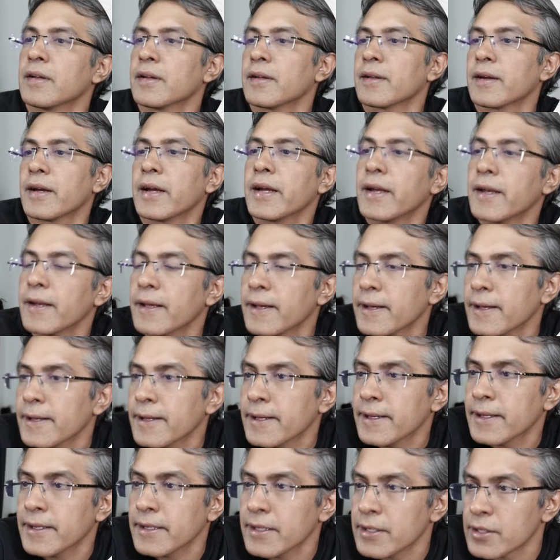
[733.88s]
right?
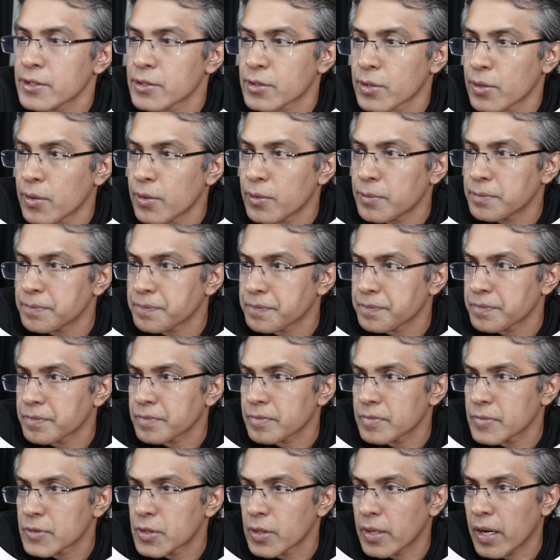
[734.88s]
So
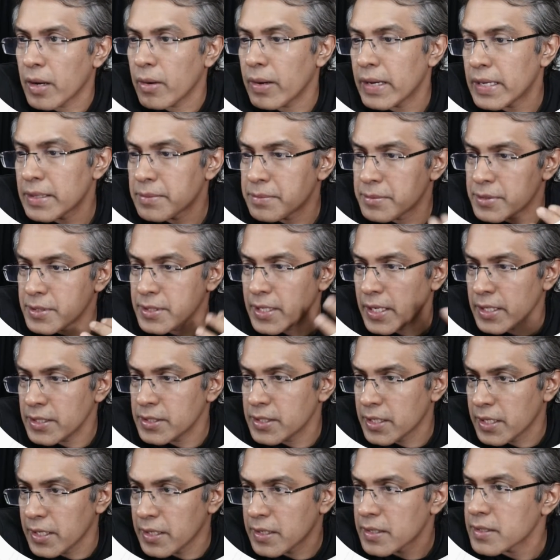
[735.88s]
now I
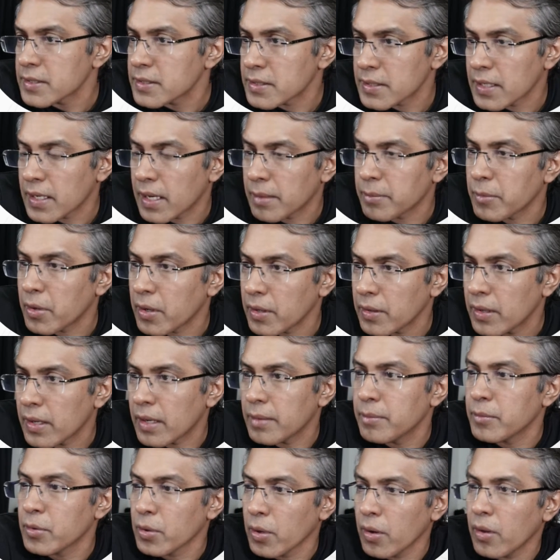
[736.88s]
change gears. I'm
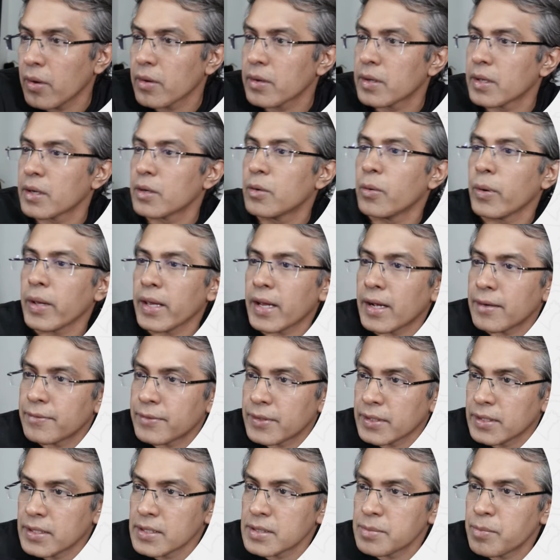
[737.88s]
no longer going
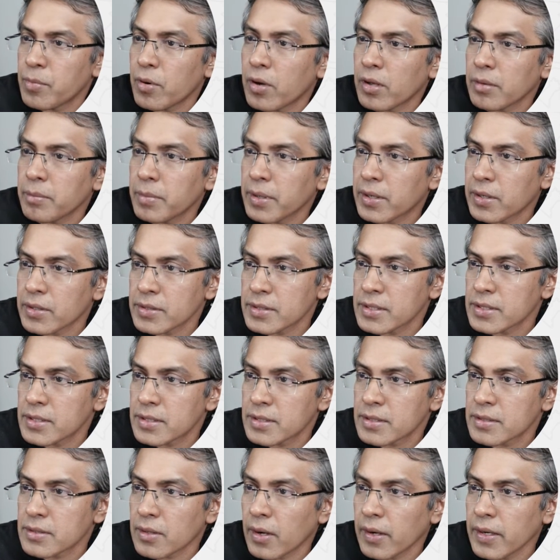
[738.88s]
after this pawn because
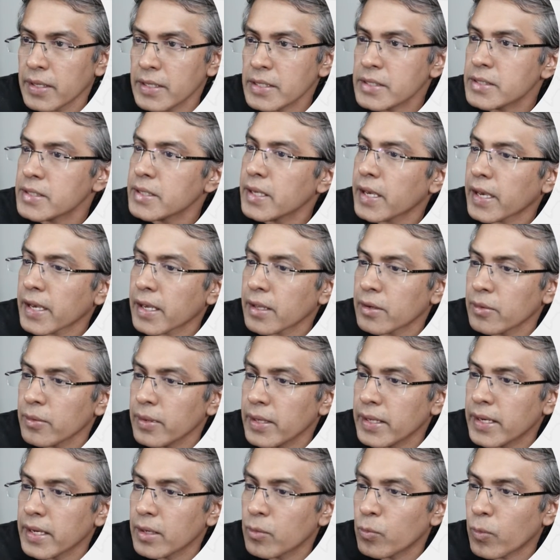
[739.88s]
it's not easy. I can
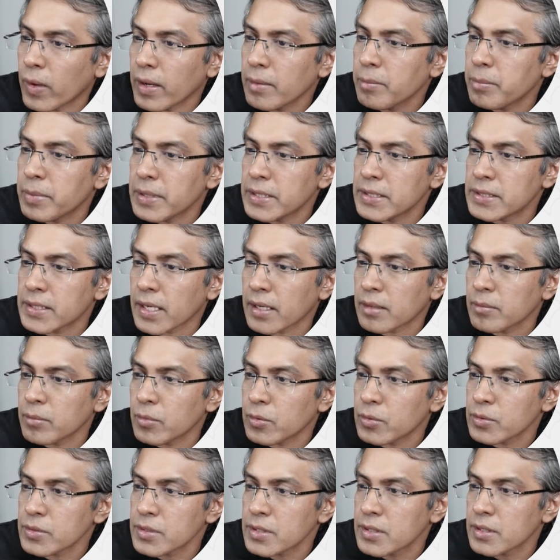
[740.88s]
only get one piece at
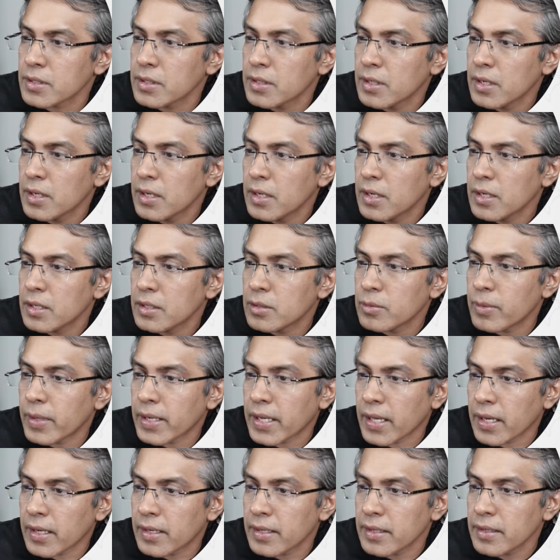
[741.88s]
most to
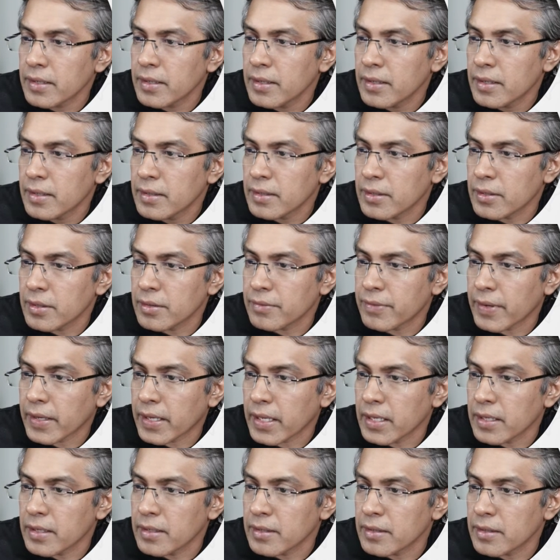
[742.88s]
attack it. If I
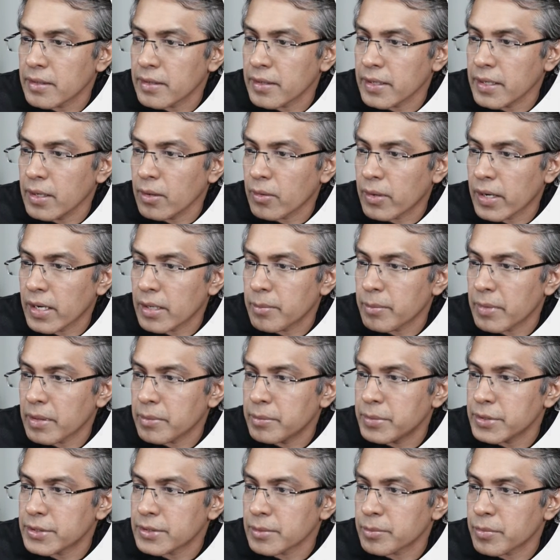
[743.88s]
can relocate my
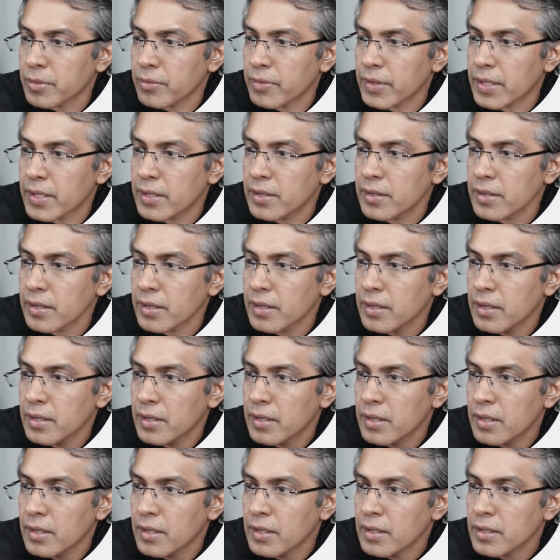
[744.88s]
bishop over here,
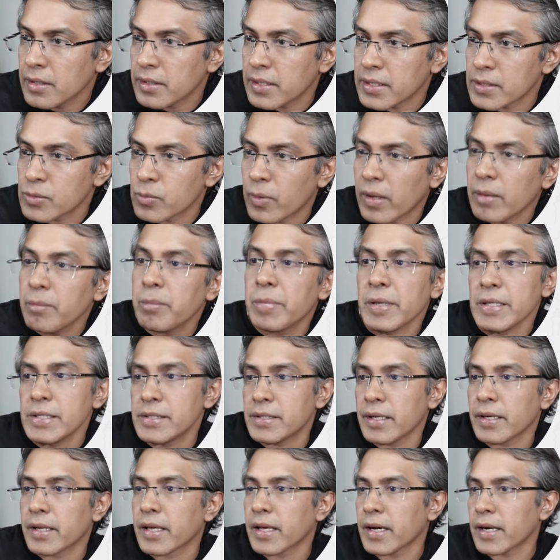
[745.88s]
there's one
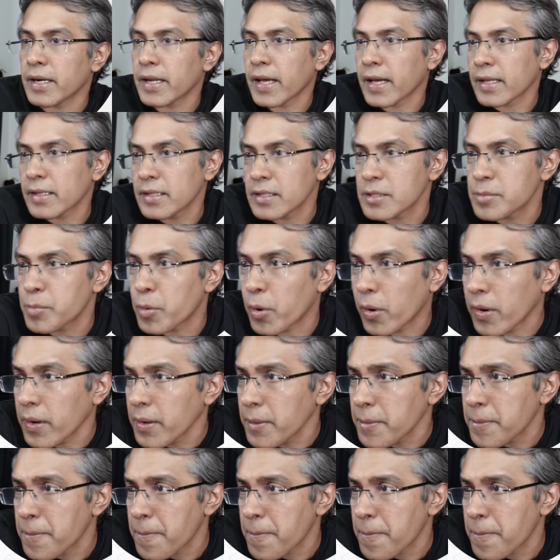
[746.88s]
piece that can attack this pawn,